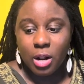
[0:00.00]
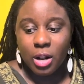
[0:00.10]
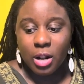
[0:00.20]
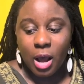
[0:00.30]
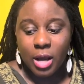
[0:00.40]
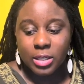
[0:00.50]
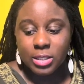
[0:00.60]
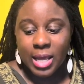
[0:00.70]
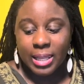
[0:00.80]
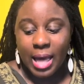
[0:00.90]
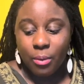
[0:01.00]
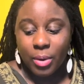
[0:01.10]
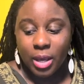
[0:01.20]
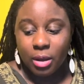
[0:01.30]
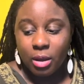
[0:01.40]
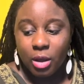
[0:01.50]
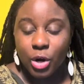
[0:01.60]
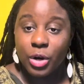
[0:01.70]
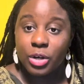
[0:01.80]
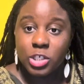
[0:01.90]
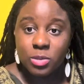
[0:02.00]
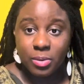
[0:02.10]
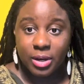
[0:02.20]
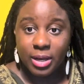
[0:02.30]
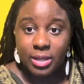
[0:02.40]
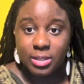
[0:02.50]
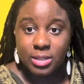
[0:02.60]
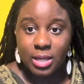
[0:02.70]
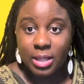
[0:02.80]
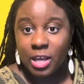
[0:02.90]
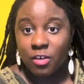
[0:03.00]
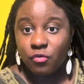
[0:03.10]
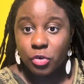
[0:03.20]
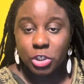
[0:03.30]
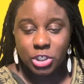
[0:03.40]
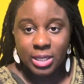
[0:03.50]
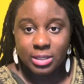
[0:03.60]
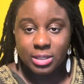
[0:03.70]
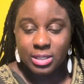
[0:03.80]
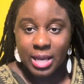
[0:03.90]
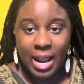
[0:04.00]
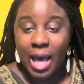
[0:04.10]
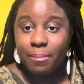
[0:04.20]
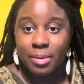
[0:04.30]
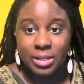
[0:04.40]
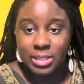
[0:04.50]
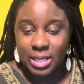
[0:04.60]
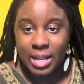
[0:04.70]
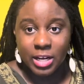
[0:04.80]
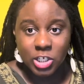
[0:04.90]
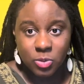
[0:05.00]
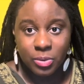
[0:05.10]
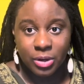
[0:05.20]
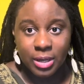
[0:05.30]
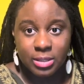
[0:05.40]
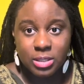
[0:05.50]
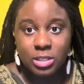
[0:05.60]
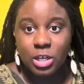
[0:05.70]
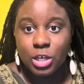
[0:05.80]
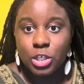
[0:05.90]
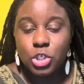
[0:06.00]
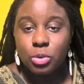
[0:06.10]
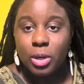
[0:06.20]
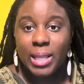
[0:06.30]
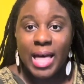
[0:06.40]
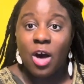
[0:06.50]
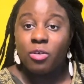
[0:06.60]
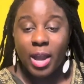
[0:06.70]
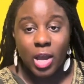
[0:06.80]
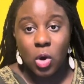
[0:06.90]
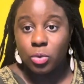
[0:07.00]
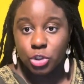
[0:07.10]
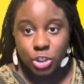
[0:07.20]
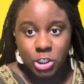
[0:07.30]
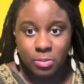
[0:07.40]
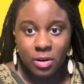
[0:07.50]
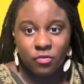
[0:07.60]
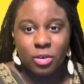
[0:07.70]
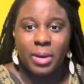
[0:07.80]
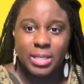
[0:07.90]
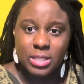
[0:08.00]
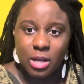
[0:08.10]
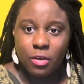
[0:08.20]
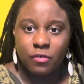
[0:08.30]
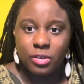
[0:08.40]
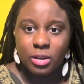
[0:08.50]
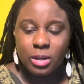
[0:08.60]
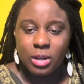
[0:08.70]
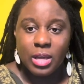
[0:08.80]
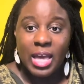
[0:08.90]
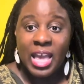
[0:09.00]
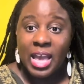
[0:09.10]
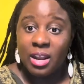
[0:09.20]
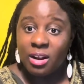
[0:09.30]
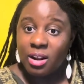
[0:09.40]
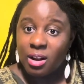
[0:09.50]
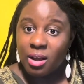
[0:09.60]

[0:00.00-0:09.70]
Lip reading: not allowing her experience and the unfortunates that happened in that experience to cloud my own judgment for myself. And